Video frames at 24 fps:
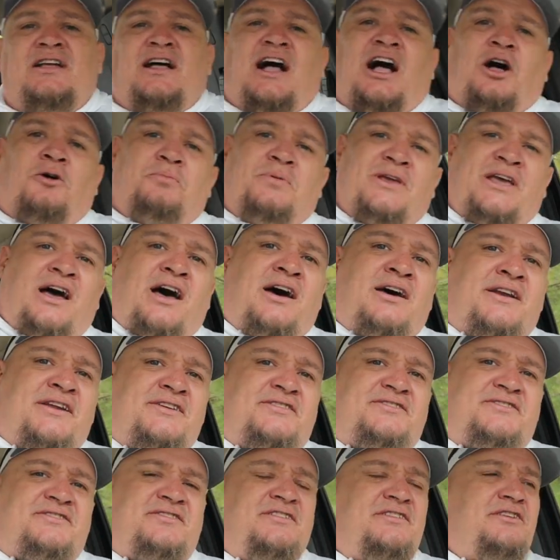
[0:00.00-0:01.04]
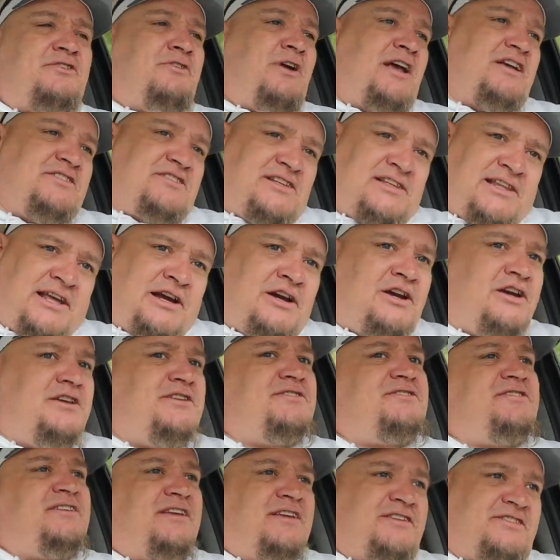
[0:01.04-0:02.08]
I'll be honest, Crazy
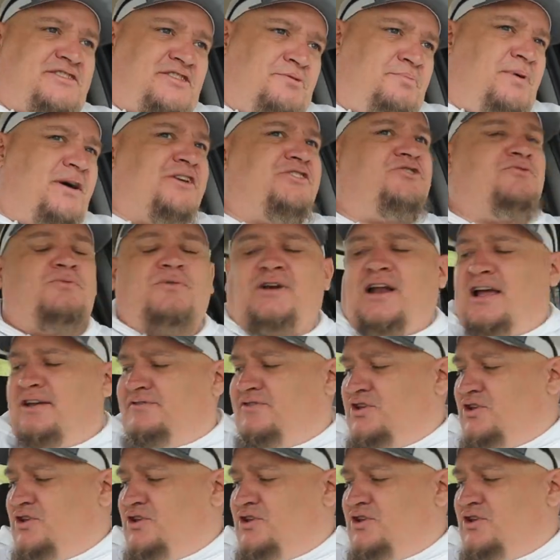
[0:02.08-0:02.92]
Larry's is the best one I've